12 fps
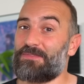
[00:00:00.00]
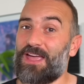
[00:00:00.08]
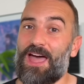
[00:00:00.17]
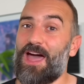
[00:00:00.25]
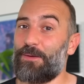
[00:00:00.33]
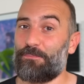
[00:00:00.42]

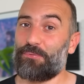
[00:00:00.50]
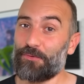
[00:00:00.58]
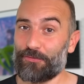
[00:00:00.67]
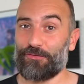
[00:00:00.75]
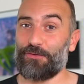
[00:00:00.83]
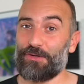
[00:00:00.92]
I
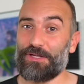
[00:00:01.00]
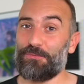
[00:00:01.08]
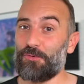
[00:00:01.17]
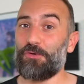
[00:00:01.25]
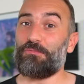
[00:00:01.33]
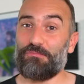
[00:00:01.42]
personally
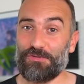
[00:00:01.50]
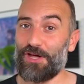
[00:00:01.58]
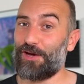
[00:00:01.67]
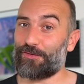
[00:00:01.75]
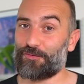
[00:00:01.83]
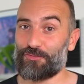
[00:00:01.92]
would
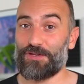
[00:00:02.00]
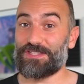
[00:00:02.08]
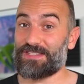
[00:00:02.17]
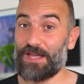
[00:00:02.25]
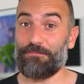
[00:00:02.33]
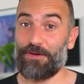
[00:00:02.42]
not
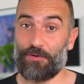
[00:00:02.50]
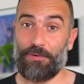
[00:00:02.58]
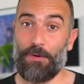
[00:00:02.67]
trust them very